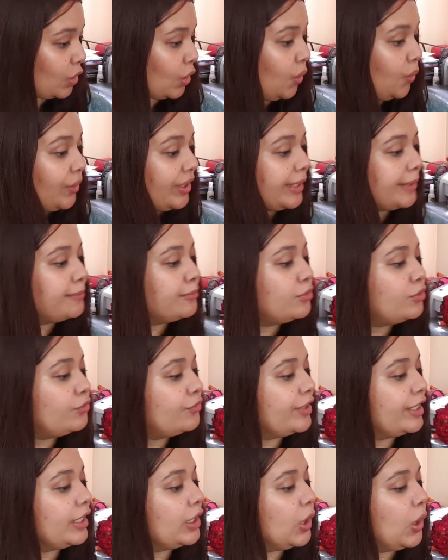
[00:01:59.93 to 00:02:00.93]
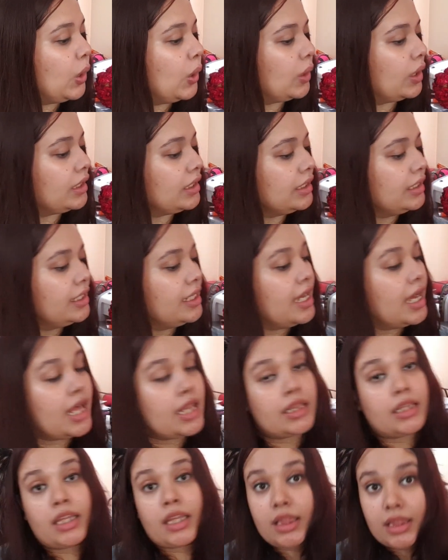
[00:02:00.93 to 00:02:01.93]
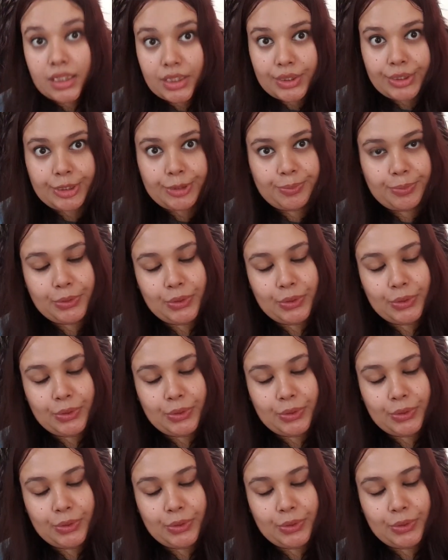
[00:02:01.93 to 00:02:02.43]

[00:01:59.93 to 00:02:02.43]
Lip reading: Okay, moving on. The third